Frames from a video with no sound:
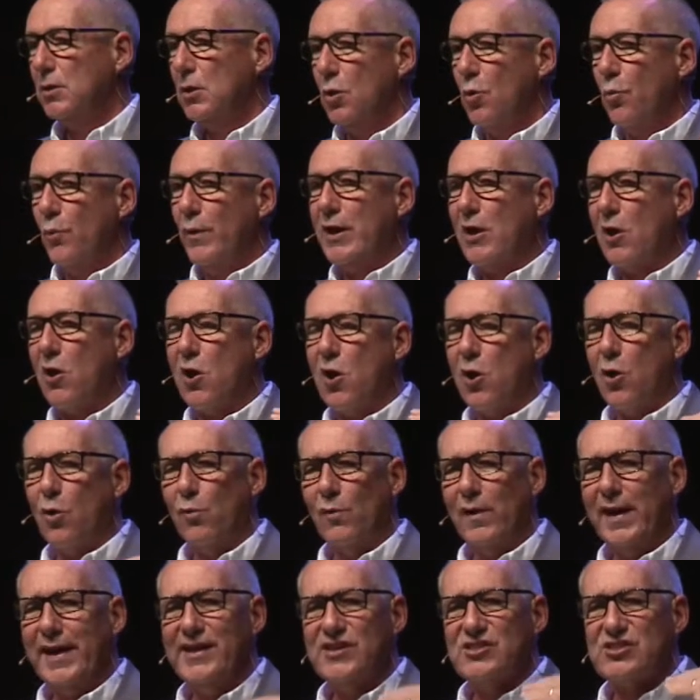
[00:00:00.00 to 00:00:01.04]
We are
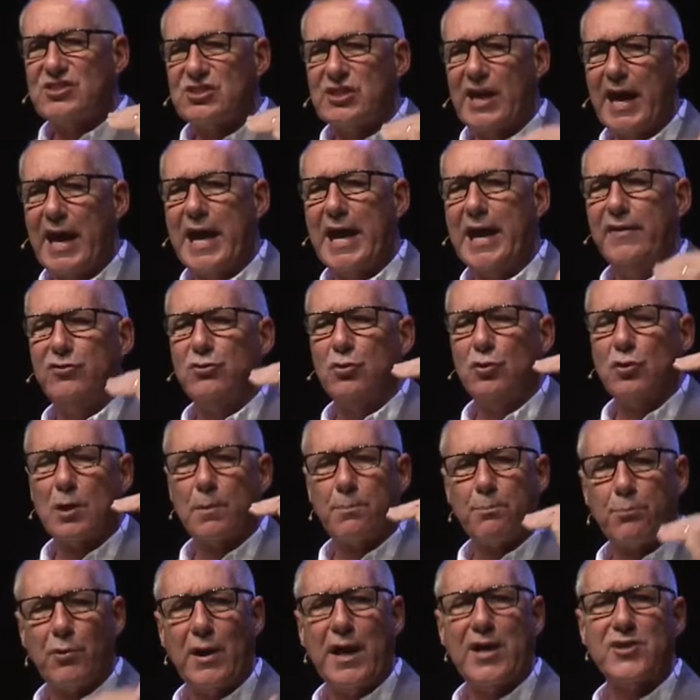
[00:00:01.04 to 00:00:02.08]
only saved through the
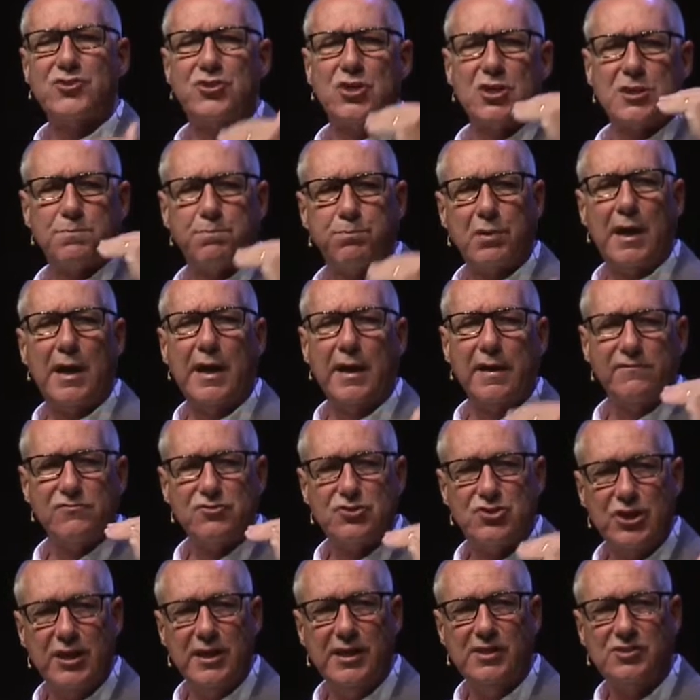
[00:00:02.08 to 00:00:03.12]
precious blood of
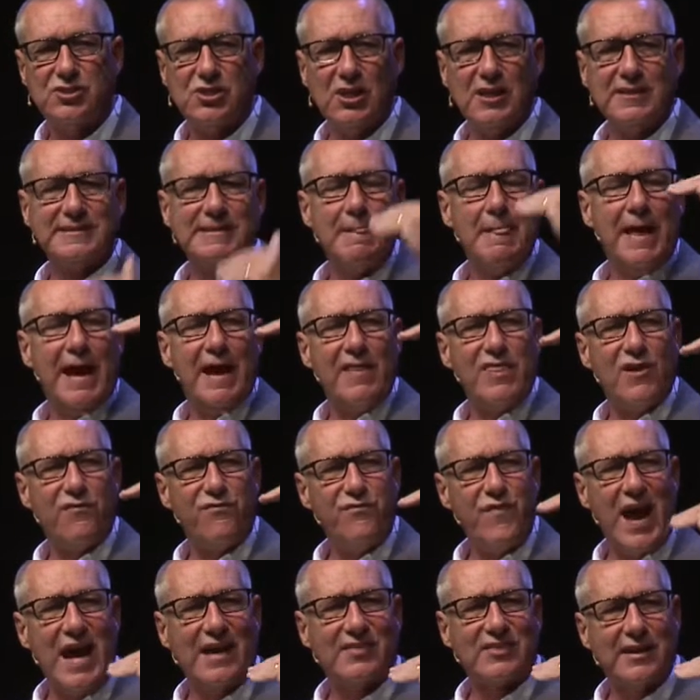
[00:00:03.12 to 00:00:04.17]
Jesus and the
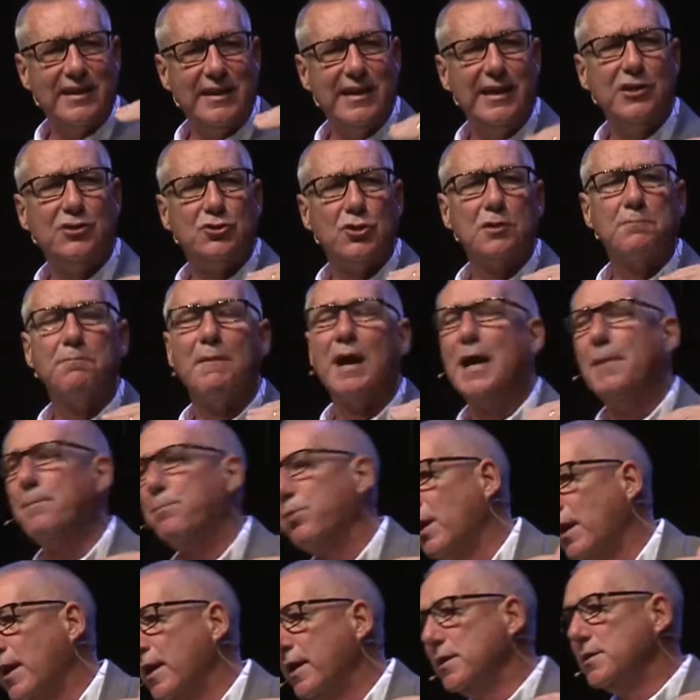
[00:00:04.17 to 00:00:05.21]
fact that He took my
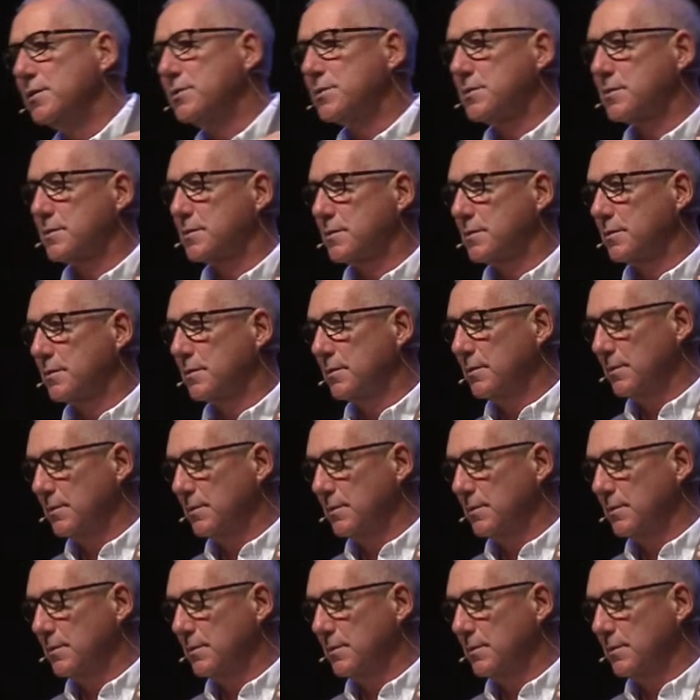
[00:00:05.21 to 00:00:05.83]
place.